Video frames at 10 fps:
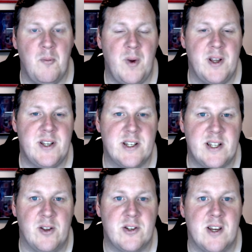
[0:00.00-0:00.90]
which is
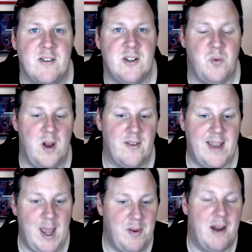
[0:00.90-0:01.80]
Steelseries' way of
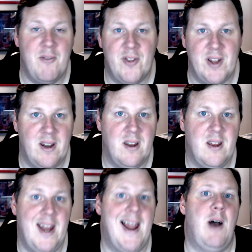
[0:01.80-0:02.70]
keeping everything
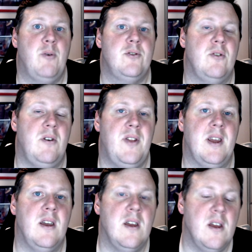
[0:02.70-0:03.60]
in-house sort of
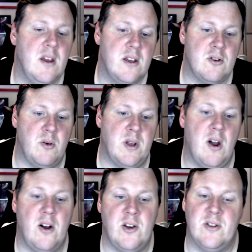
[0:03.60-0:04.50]
thing. So you
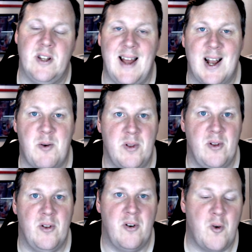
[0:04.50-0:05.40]
can't use the DAC with
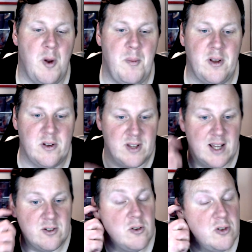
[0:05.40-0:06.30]
other equipment because
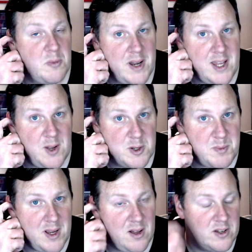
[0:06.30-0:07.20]
that's also a mini
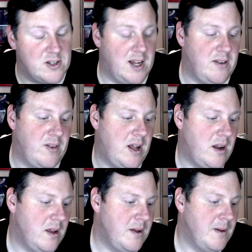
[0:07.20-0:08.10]
USB on the side of
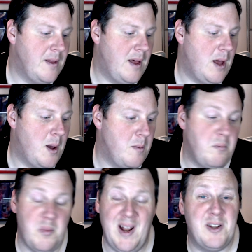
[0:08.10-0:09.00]
that.
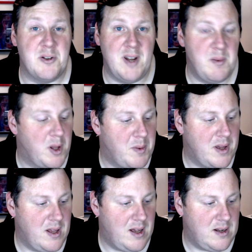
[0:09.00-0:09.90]
But that doesn't really bother
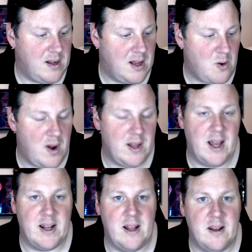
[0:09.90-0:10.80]
me. I quite
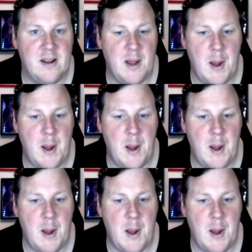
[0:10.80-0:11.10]
like that.